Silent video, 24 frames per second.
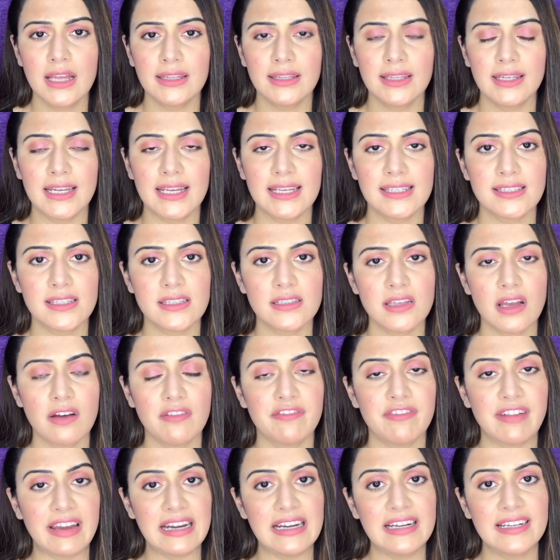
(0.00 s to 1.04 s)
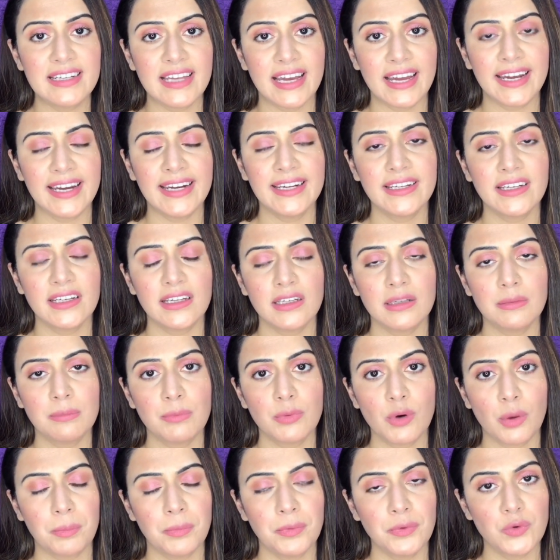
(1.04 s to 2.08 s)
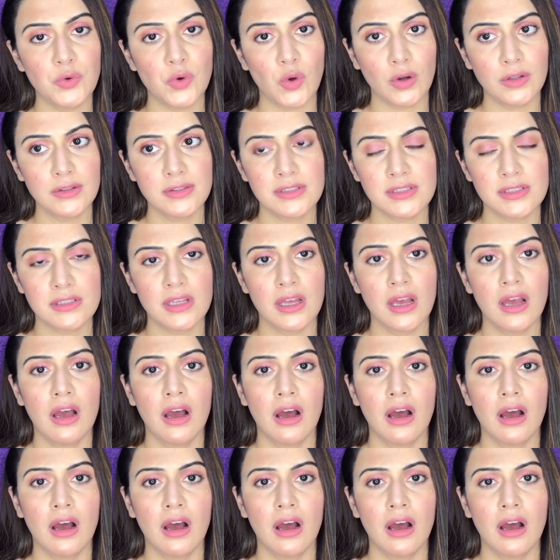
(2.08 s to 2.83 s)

The laces are well tied in proper knots.